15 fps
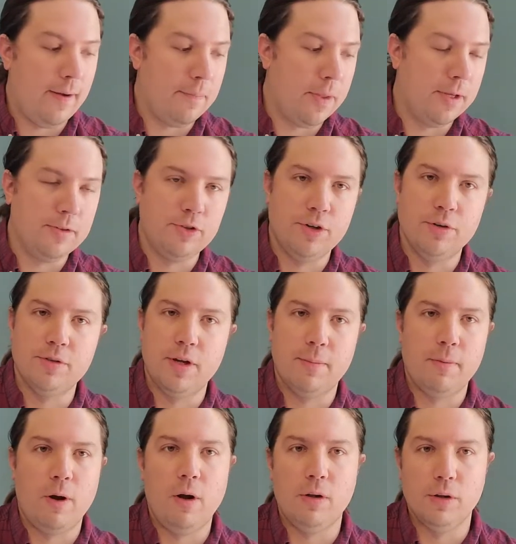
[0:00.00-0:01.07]
It shows
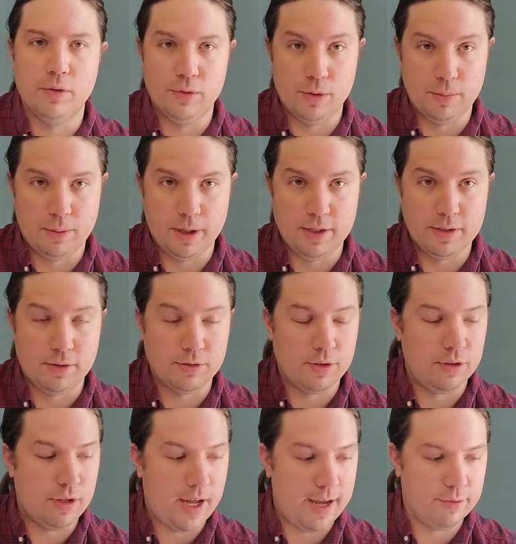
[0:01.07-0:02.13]
up all over the place. There's a
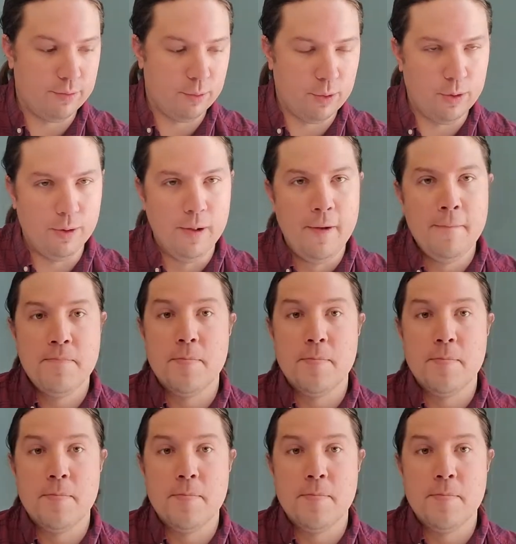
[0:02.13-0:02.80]
lot of wool.